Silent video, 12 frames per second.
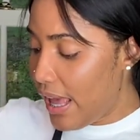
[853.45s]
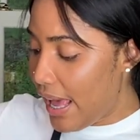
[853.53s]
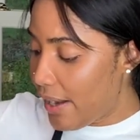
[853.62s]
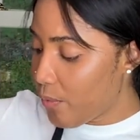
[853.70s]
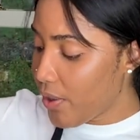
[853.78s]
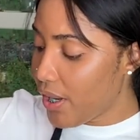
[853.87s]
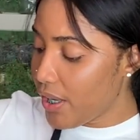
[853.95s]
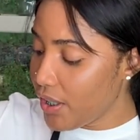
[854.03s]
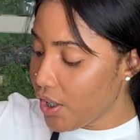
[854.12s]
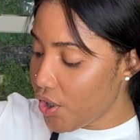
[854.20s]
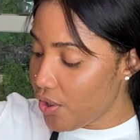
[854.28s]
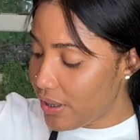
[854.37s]
And we're gonna
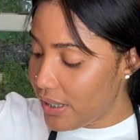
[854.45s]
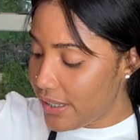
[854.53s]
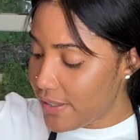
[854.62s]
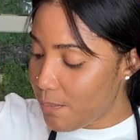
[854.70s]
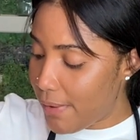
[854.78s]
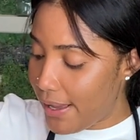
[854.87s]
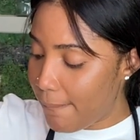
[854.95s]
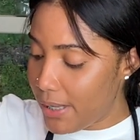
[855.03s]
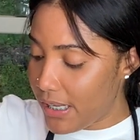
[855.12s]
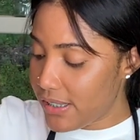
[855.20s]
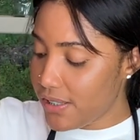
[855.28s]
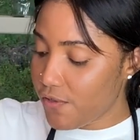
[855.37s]
cook these
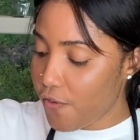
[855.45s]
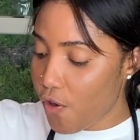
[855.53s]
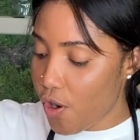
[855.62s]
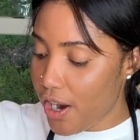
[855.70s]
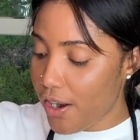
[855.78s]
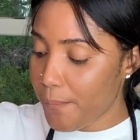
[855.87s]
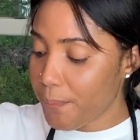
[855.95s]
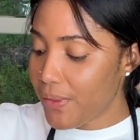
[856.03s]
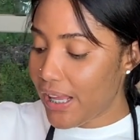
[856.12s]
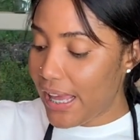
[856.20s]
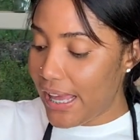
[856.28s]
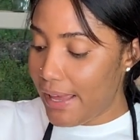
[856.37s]
babies for
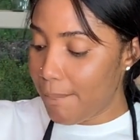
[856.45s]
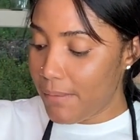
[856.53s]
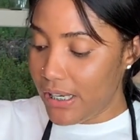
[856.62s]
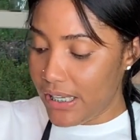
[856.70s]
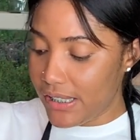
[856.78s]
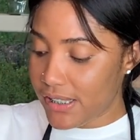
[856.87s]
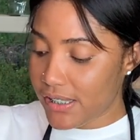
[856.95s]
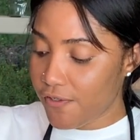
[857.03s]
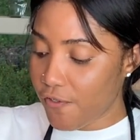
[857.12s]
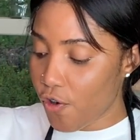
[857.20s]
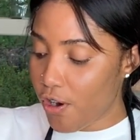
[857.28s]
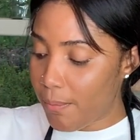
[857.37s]
8 minutes.
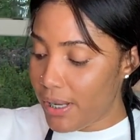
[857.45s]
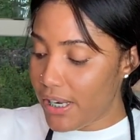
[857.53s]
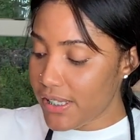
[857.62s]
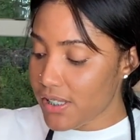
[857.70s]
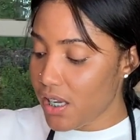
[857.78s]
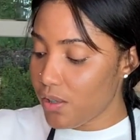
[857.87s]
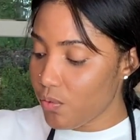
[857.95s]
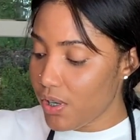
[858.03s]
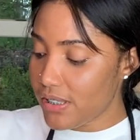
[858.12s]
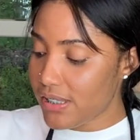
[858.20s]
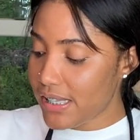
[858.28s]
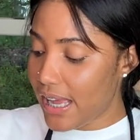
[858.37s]
4 minutes on one
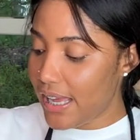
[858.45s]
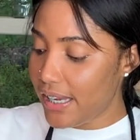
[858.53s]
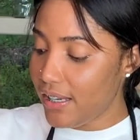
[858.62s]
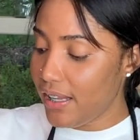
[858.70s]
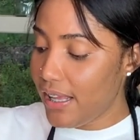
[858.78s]
side.